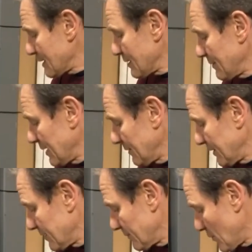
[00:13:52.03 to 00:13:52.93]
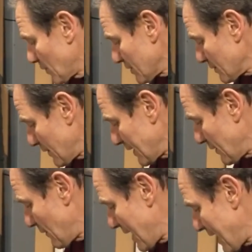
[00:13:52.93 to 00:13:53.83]
millimeter more, so I
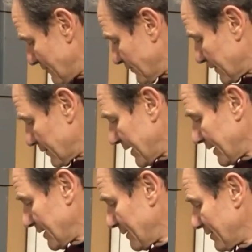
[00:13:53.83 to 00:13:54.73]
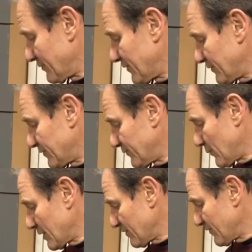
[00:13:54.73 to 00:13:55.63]
go half a crank. I'm at
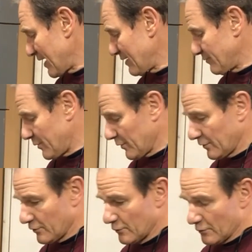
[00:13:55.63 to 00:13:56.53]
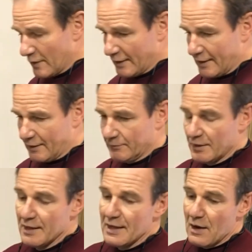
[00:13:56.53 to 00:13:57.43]
45.2 right now.
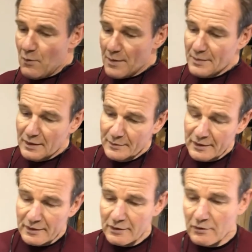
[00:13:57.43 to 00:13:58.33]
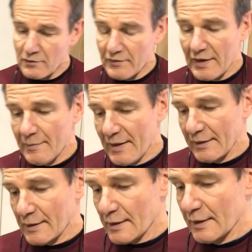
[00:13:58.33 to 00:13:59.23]
1 millimeter in the conveyor belt
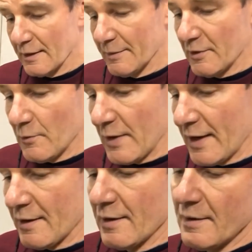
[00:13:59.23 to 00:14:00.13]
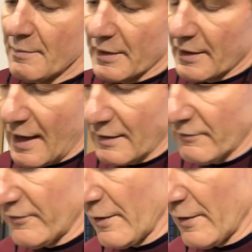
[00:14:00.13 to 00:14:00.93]
is a little bit of wear, but not very